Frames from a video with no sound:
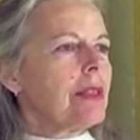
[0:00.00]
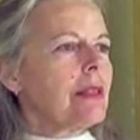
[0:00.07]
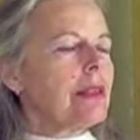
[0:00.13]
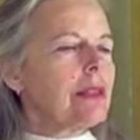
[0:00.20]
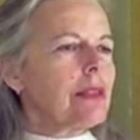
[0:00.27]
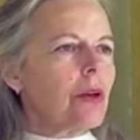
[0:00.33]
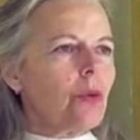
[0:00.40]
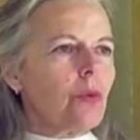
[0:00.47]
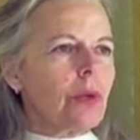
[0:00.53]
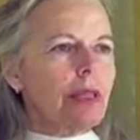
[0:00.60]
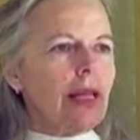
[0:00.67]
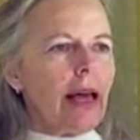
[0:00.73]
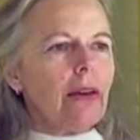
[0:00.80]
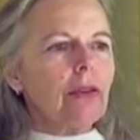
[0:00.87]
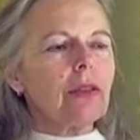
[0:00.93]
And so
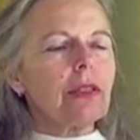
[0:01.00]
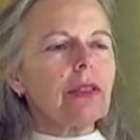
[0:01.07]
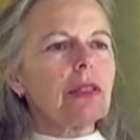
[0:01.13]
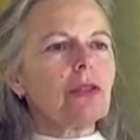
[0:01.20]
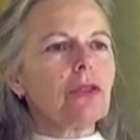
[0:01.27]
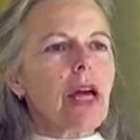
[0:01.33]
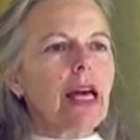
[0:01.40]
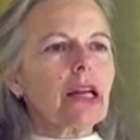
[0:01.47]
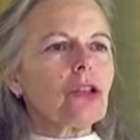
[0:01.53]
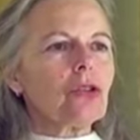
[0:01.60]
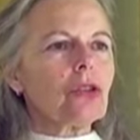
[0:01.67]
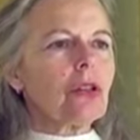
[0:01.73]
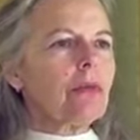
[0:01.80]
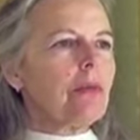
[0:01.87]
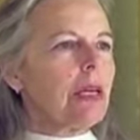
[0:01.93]
without
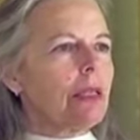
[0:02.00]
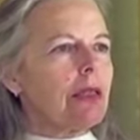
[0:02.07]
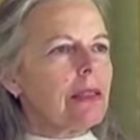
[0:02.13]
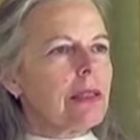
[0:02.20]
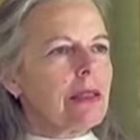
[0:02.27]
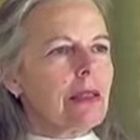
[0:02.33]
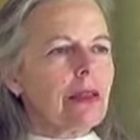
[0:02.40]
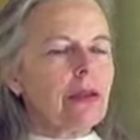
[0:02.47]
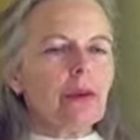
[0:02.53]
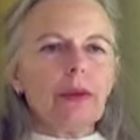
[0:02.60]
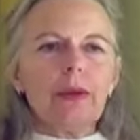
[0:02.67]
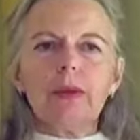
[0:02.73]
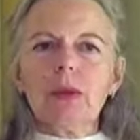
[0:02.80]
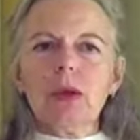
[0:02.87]
distraction means that